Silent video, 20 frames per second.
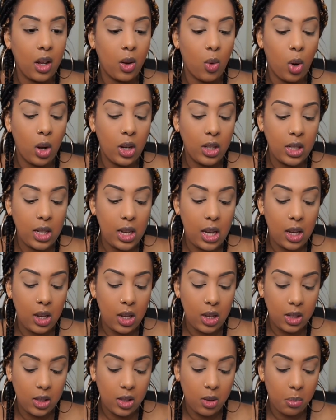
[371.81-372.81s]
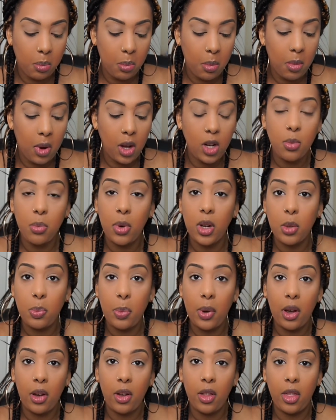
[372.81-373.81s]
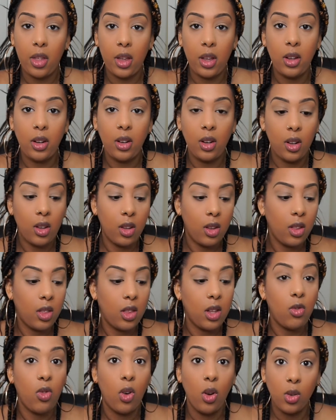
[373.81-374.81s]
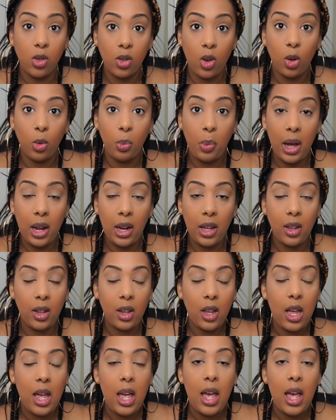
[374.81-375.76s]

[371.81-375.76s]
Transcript: Quality is much, much better than the rose gold palette.